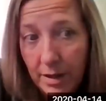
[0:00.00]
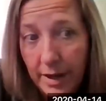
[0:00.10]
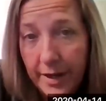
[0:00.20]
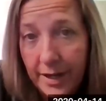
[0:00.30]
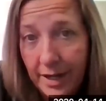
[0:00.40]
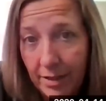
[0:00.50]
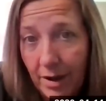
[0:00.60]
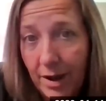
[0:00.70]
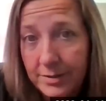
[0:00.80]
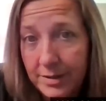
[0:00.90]
I could get
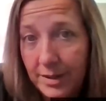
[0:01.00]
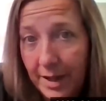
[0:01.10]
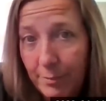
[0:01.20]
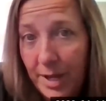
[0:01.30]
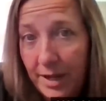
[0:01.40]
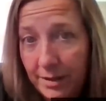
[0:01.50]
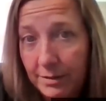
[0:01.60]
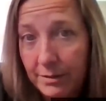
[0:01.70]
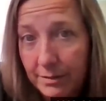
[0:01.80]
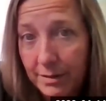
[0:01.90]
lost in that
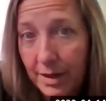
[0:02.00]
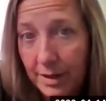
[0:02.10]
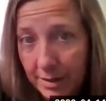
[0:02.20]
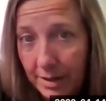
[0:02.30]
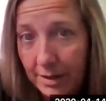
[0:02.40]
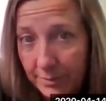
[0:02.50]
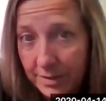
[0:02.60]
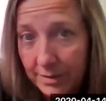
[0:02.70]
pain at times.